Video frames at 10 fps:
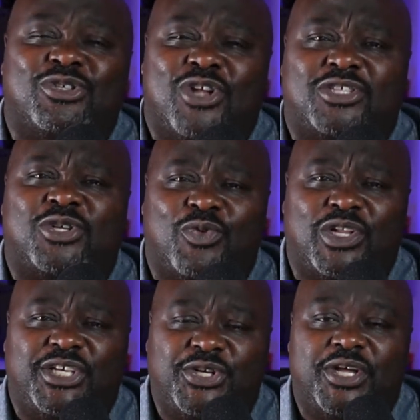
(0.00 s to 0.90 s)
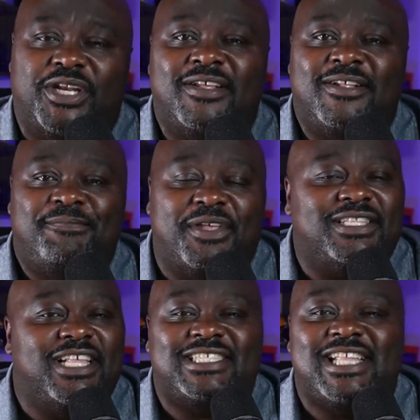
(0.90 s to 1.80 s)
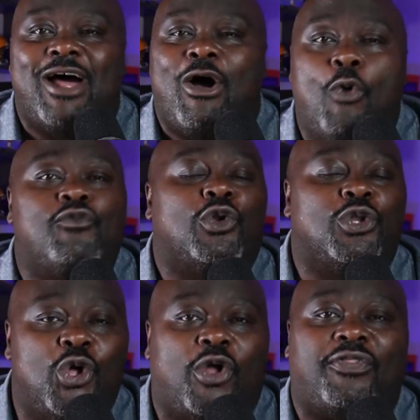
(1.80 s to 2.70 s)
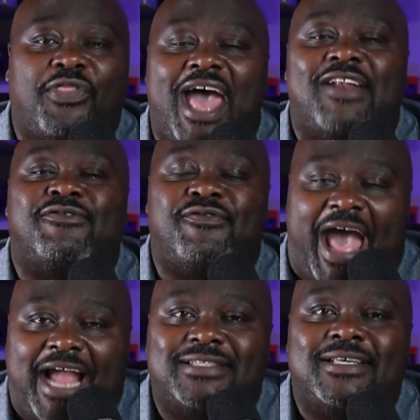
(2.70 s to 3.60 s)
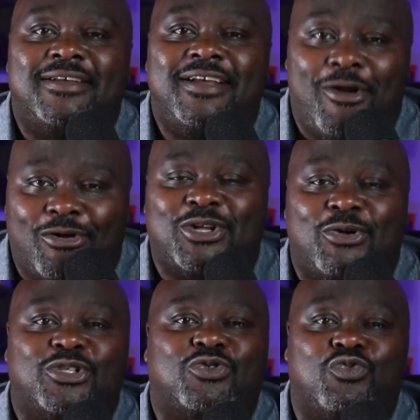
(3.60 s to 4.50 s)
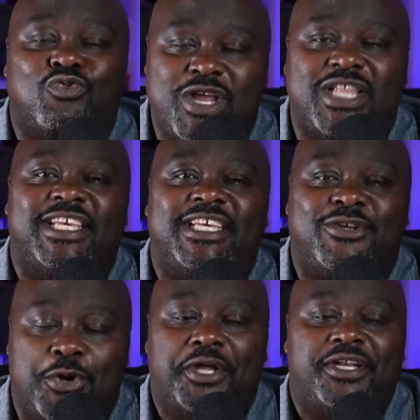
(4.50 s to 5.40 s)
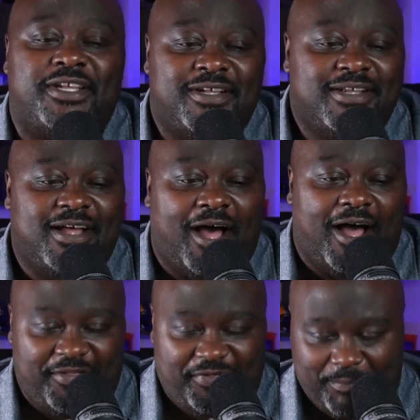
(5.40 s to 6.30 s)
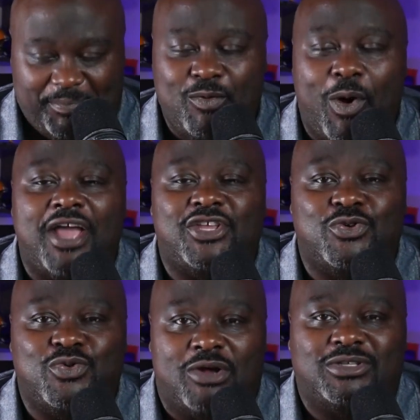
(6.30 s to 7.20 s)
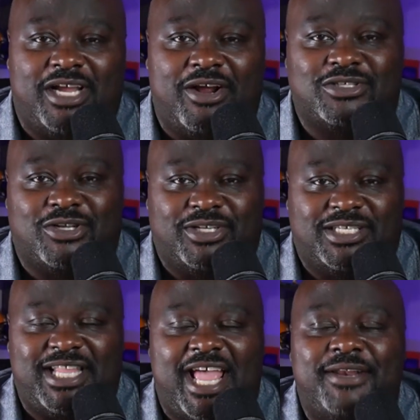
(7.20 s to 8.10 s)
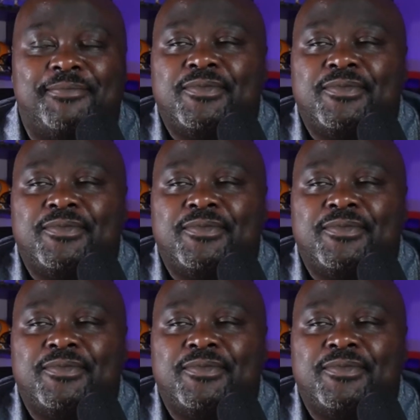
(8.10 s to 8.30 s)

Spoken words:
also really good. Let's not overlook that fact. Arizona's really good. And then BYU goes to Arizona State.